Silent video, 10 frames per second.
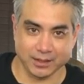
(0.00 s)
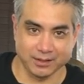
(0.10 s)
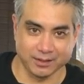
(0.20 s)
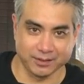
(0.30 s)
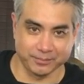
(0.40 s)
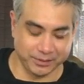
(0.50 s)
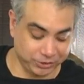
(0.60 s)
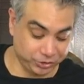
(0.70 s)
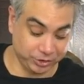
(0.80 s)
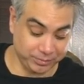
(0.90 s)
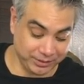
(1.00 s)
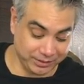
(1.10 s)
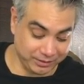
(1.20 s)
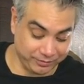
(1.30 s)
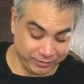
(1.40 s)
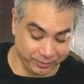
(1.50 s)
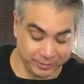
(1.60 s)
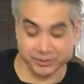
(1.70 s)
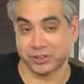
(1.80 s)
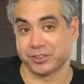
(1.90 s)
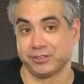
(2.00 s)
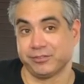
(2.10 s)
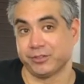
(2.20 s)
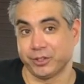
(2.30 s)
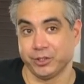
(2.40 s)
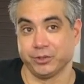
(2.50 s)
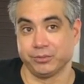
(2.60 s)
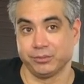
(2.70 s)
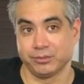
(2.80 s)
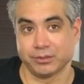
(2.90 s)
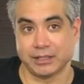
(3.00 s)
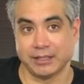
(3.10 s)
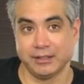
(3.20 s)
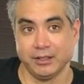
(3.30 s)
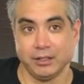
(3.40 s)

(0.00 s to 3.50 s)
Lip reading: it should be a fun position for you. Okay,